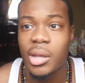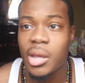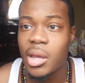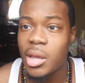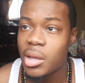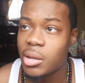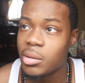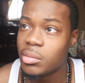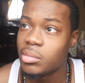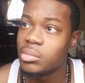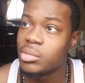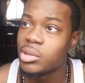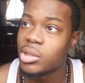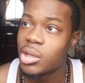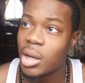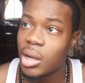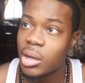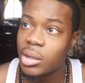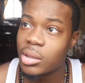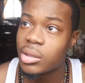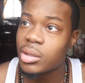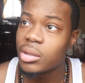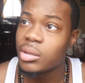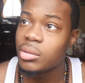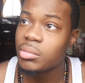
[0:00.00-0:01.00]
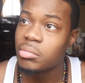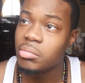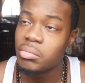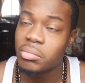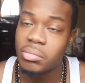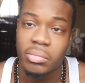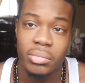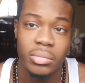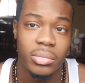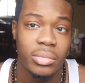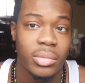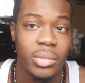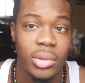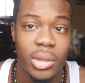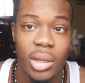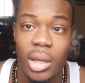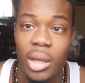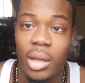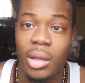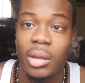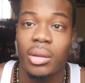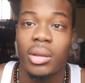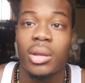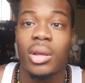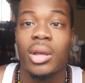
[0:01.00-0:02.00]
hey, Jonathan?
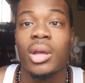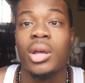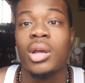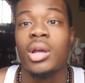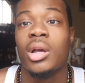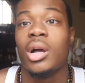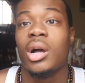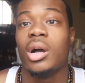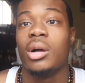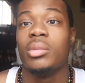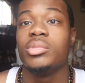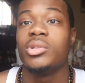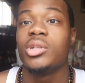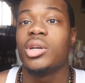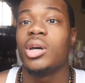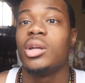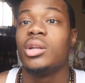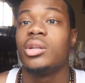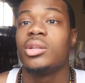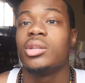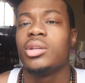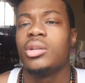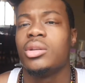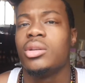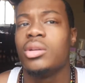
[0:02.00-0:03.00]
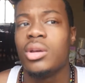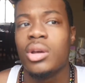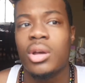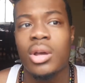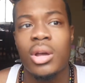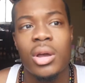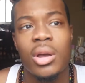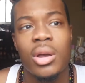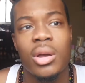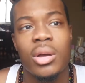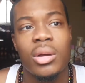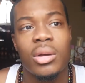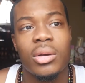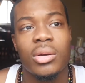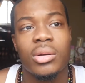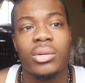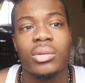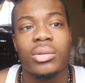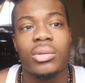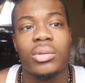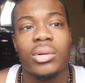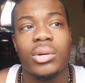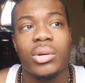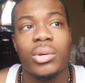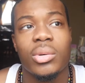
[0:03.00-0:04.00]
Yeah, I'm Jonathan.
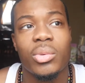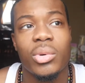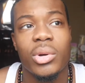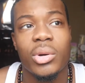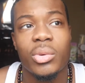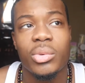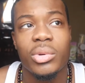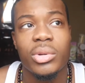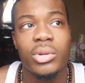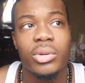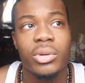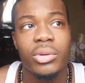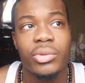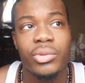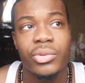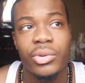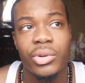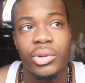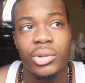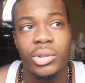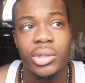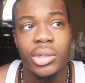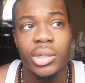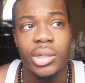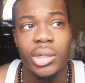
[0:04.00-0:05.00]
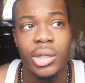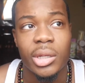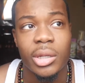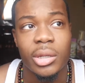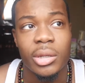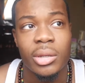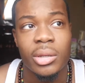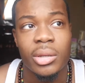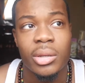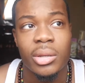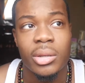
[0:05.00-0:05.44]
What are we doing for you today?